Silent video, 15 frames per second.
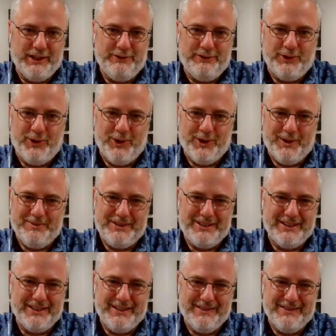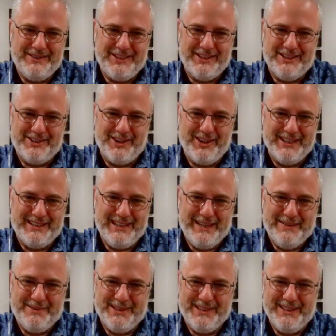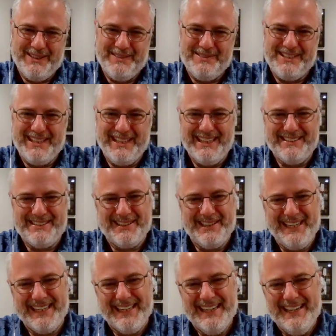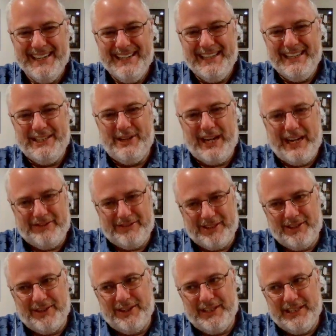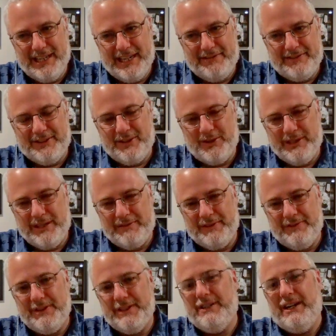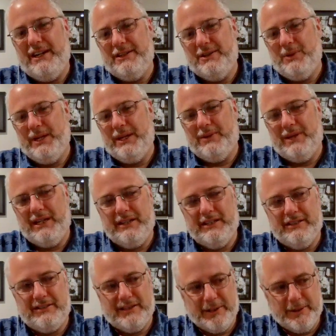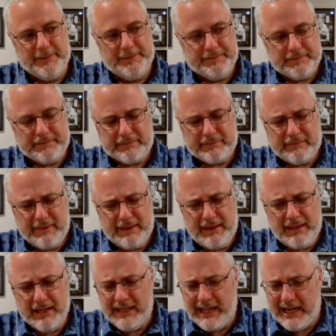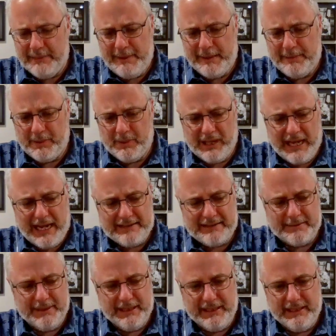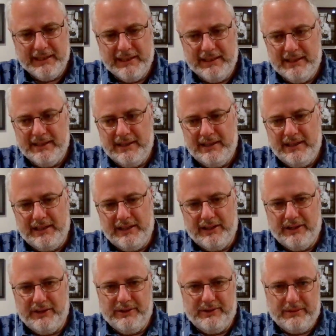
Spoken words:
formed to the drawing table. You know what I'm saying? So like you have to learn and you have to grow and you have to figure out your way around. And so a lot of people will ask me, you know,